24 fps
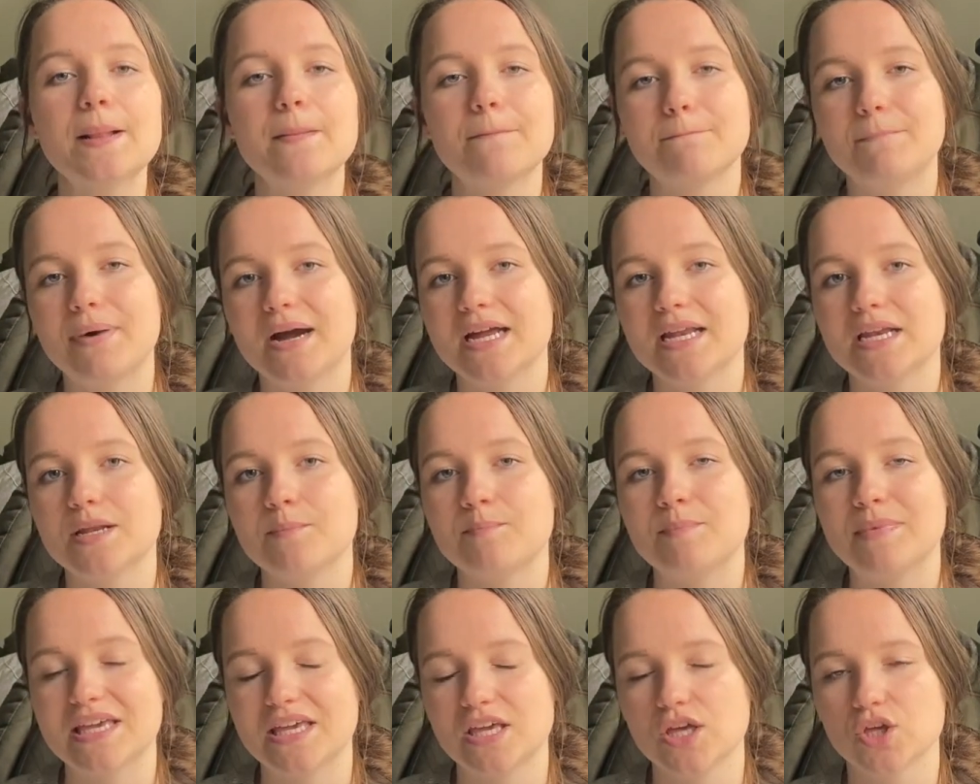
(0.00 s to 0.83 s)
but
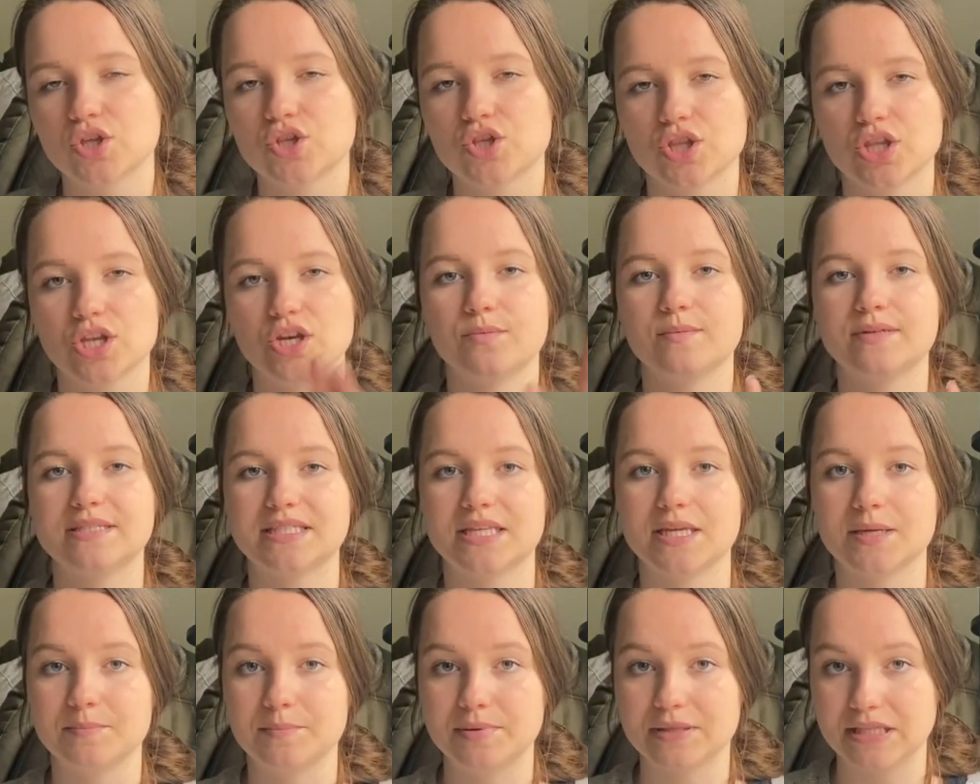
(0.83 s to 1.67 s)
making sure that it was
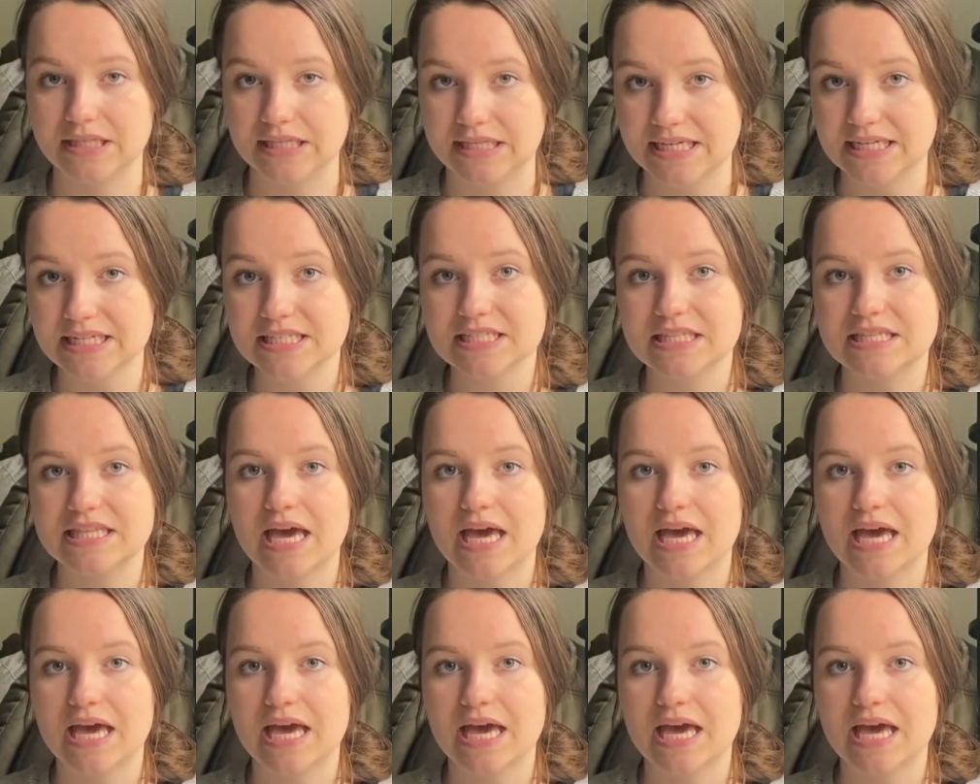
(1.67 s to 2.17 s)
complete.